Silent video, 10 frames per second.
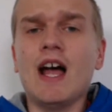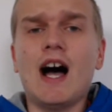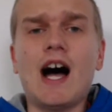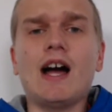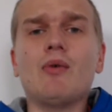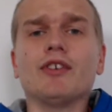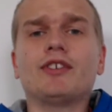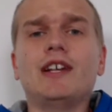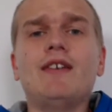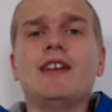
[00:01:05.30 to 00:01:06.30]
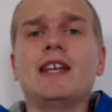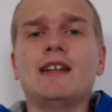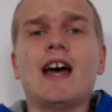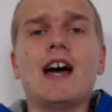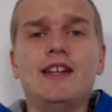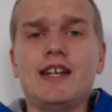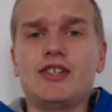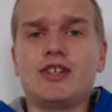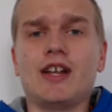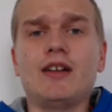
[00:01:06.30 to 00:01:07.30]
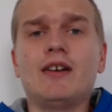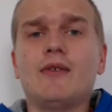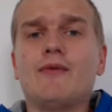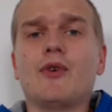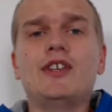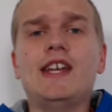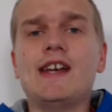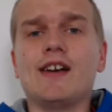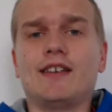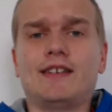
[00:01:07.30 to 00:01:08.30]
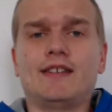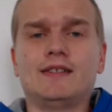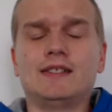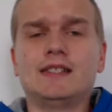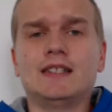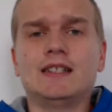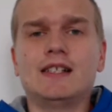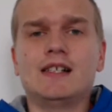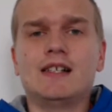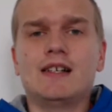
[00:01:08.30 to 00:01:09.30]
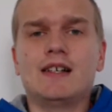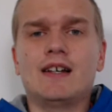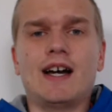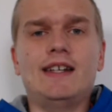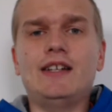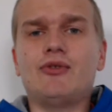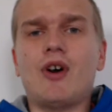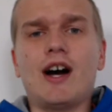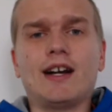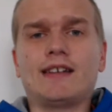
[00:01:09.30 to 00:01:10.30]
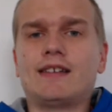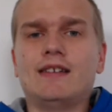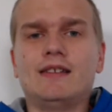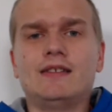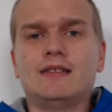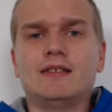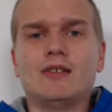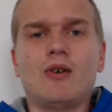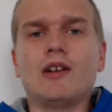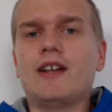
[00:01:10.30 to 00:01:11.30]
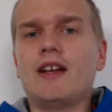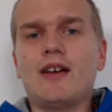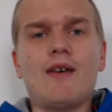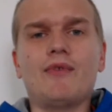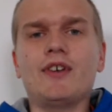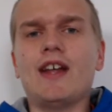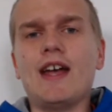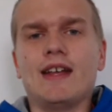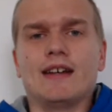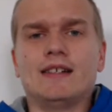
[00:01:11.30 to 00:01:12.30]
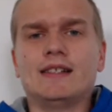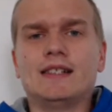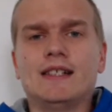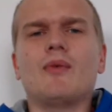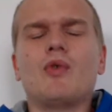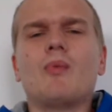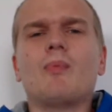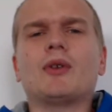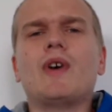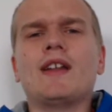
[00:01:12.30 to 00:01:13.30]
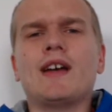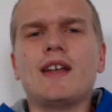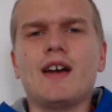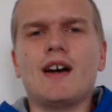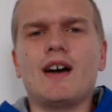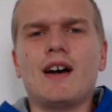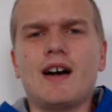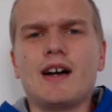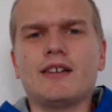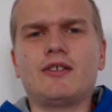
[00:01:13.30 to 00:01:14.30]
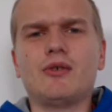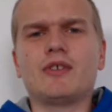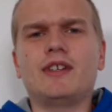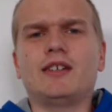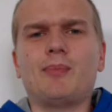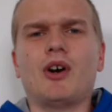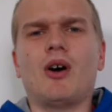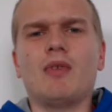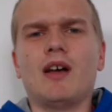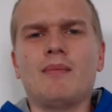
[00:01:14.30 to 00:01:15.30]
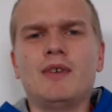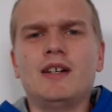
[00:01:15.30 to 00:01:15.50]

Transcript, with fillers: I was living in addiction for years. I did drugs all the every day. But when I I took this problem